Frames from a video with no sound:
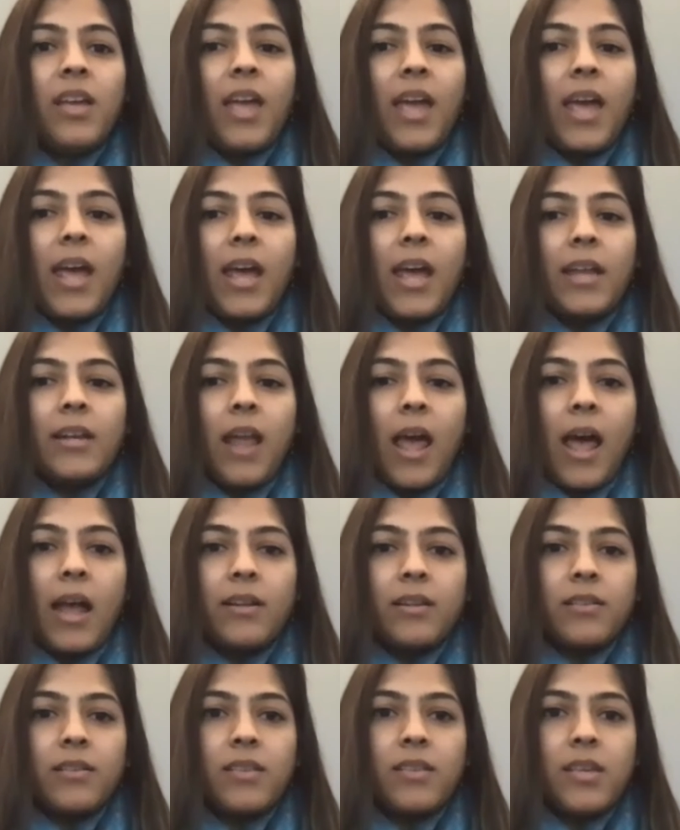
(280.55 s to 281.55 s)
And
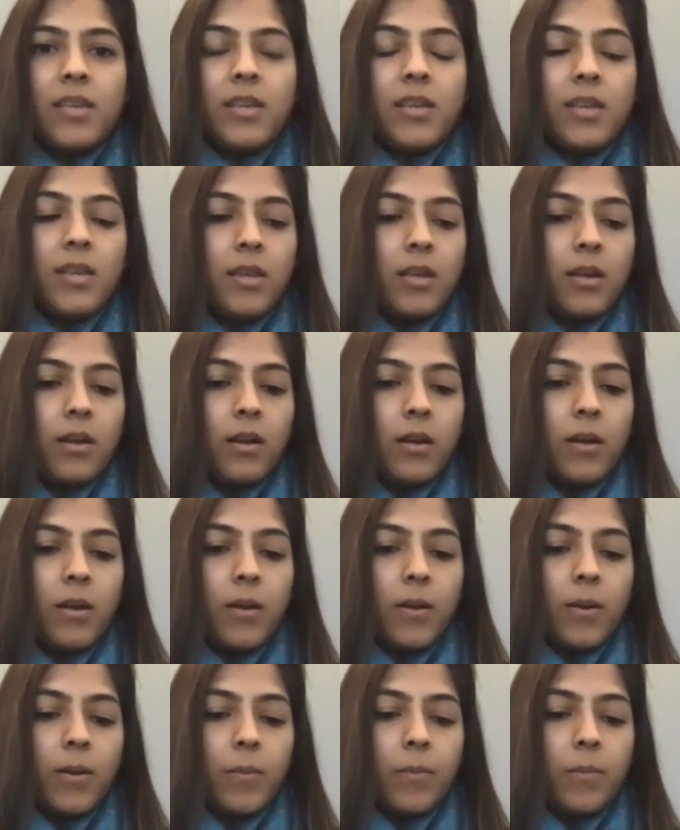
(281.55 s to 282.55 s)
at the
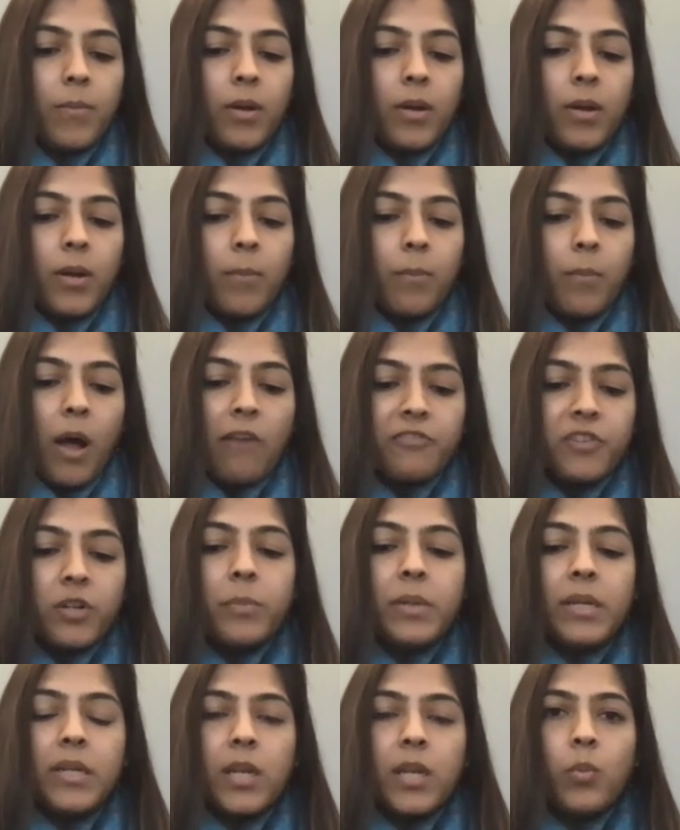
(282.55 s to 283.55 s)
after
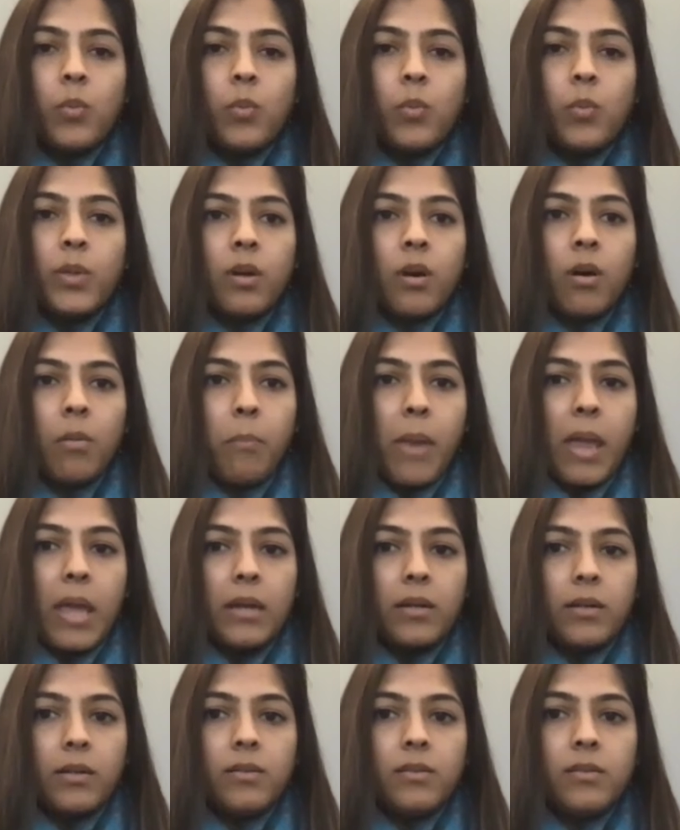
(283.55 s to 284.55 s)
meeting with her
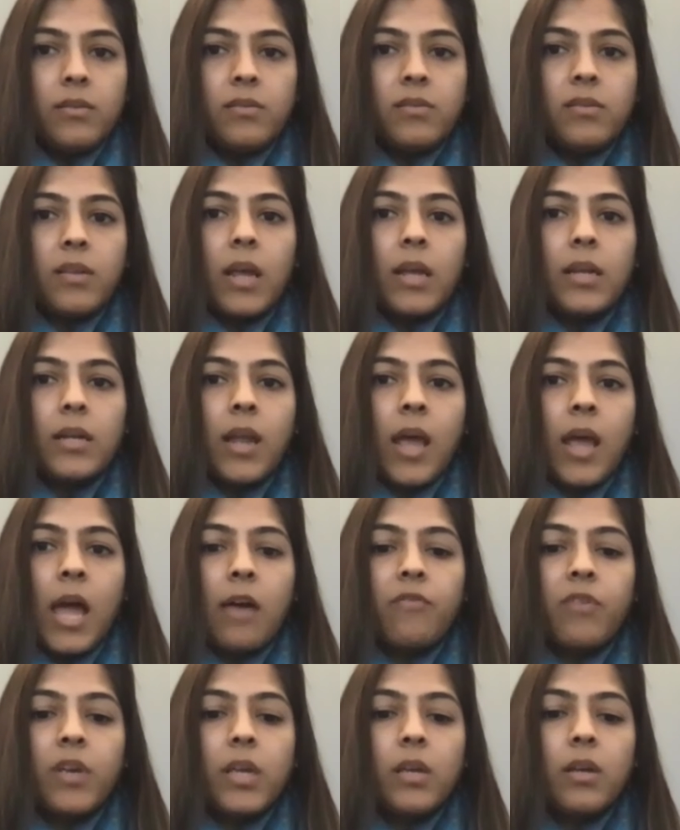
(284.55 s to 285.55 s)
parents and
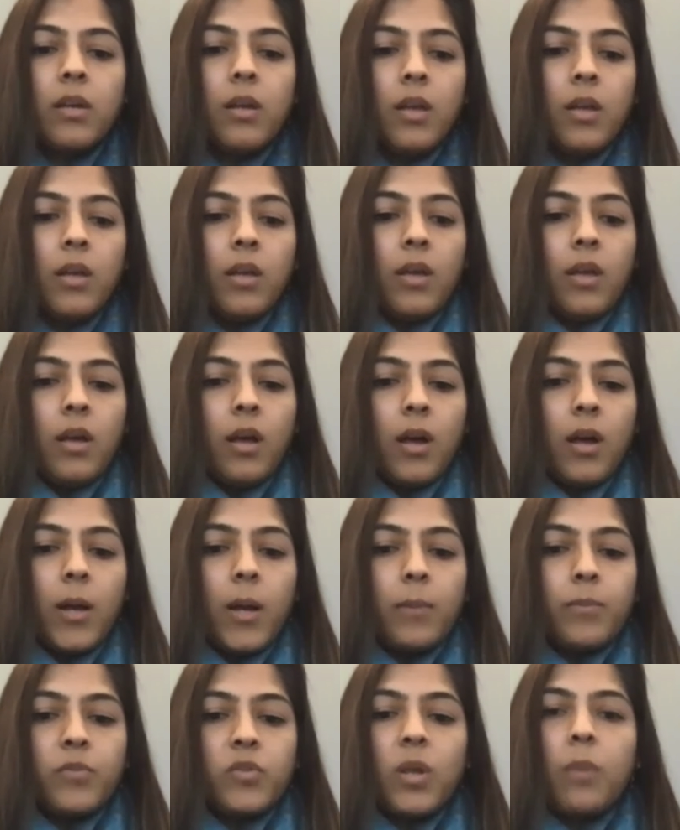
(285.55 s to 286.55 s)
having
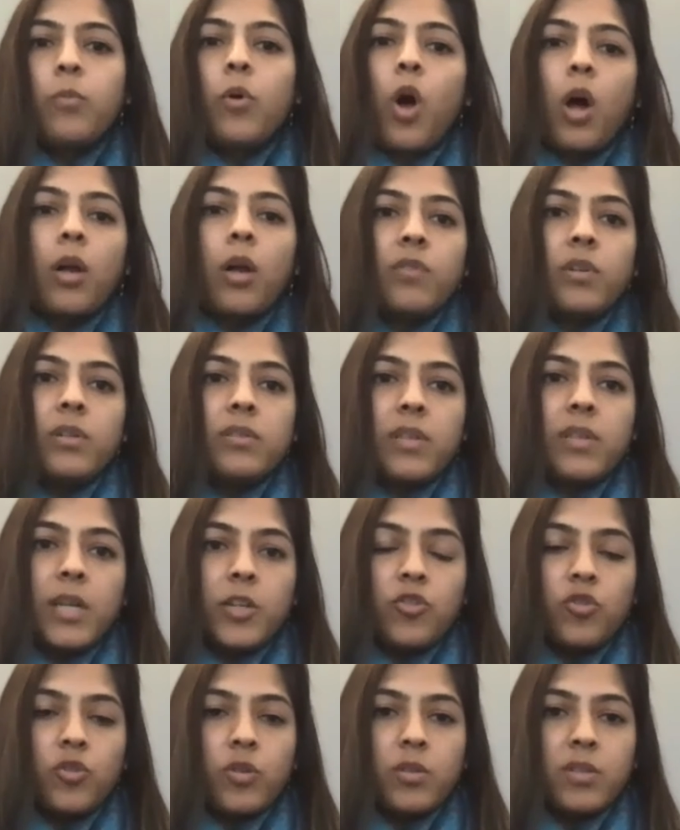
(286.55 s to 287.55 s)
some
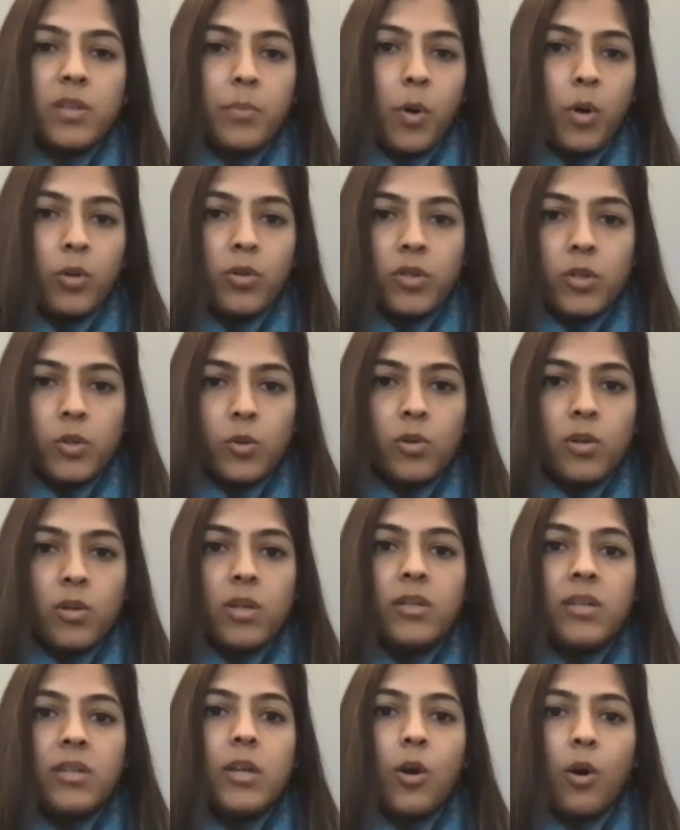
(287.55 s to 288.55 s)
conversations about the
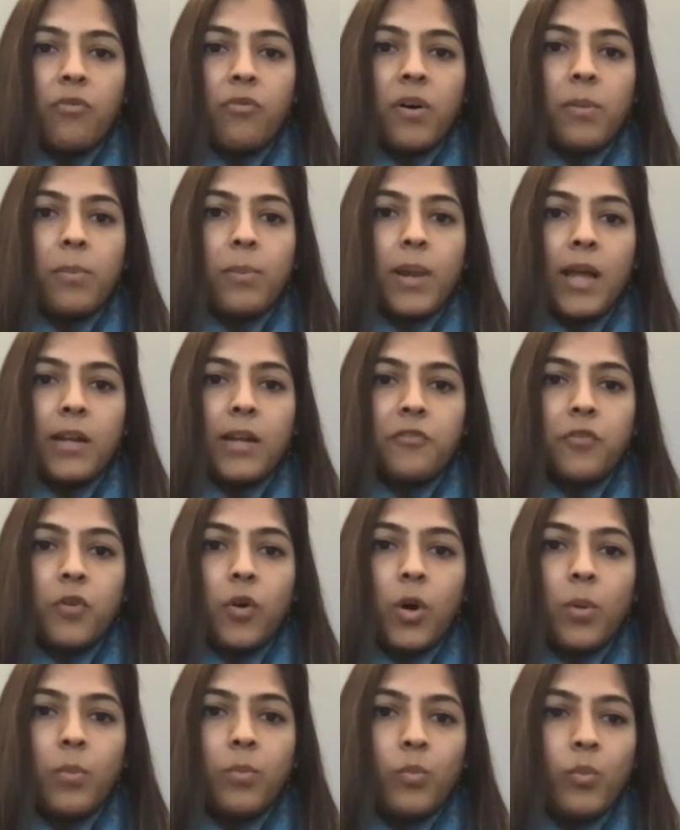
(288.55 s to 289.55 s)
utility of our
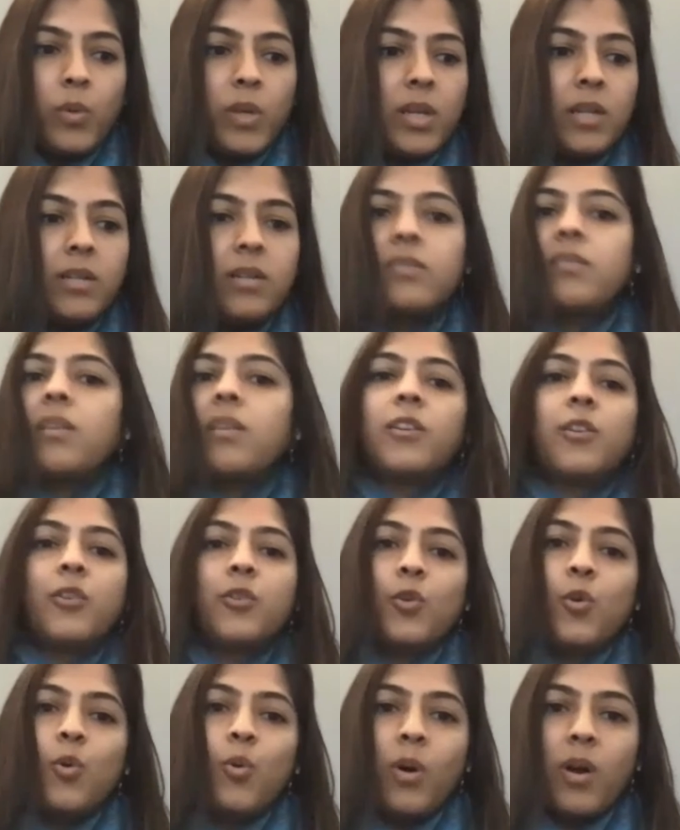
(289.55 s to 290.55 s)
platform, we decided
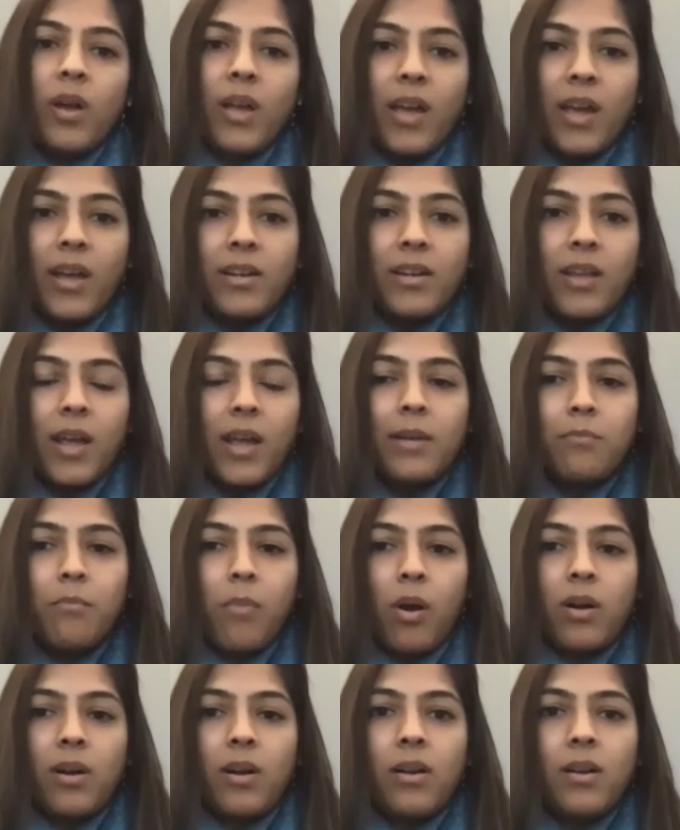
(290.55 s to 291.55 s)
to go ahead and
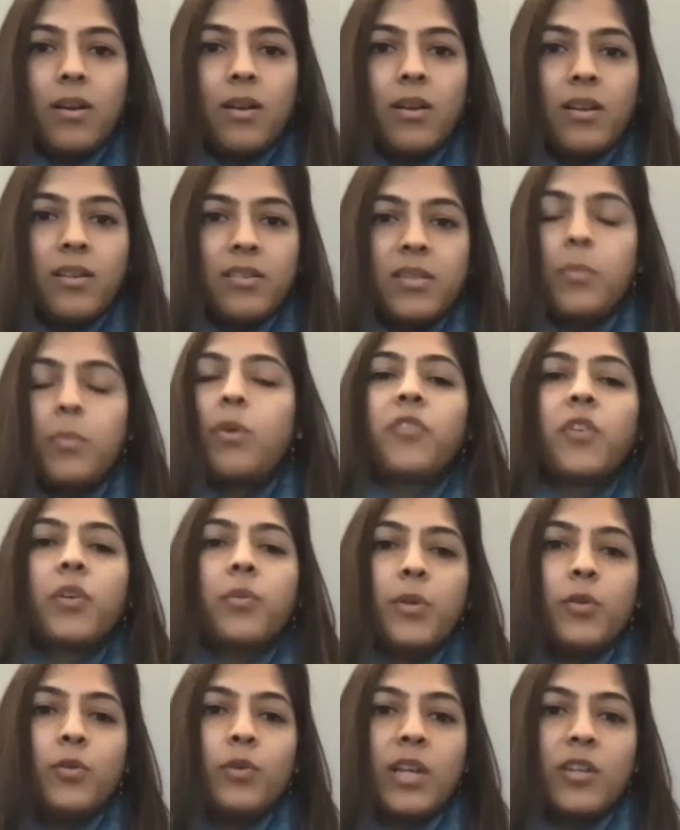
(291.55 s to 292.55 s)
model some of her
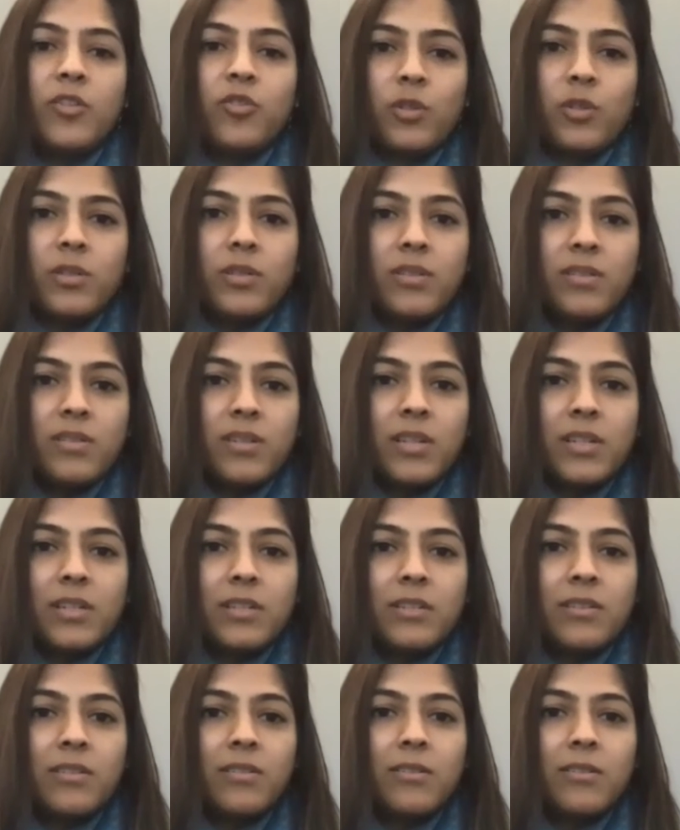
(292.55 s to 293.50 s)
mutations and